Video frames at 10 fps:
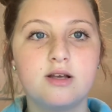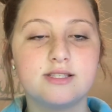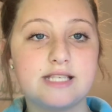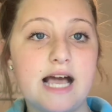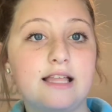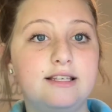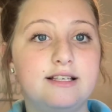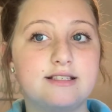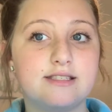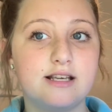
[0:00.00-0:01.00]

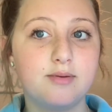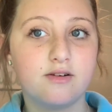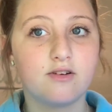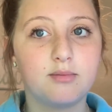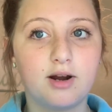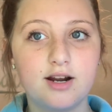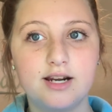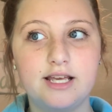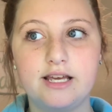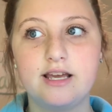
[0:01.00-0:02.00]
Sally's sleepover
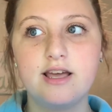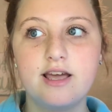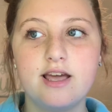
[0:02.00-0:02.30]
party,